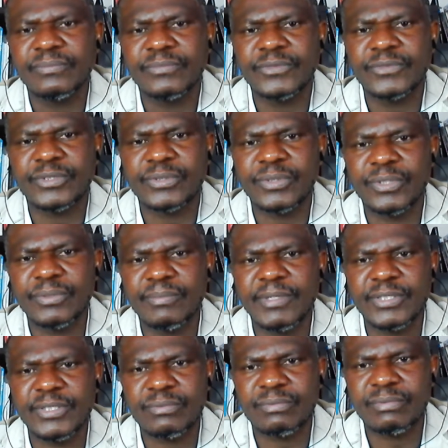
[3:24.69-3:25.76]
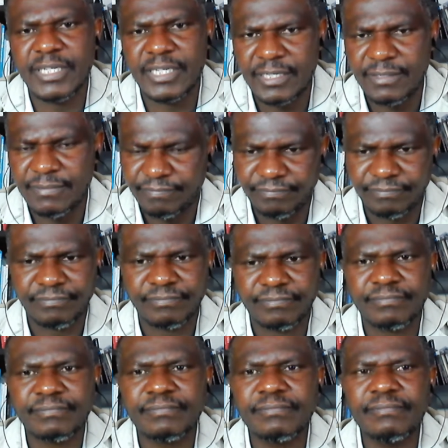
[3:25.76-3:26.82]
So you must really
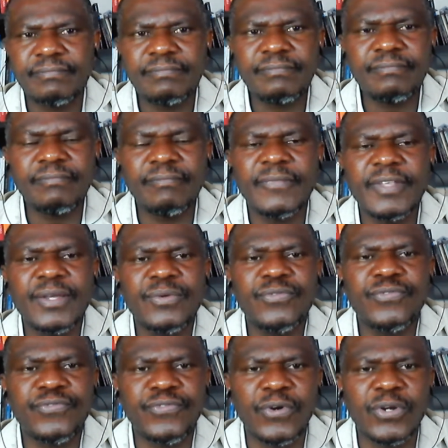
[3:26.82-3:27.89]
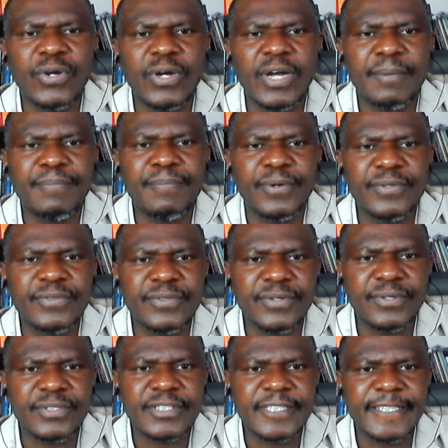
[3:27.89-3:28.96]
follow up on
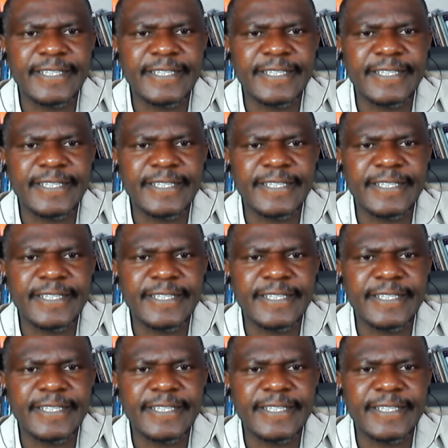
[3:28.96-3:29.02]
those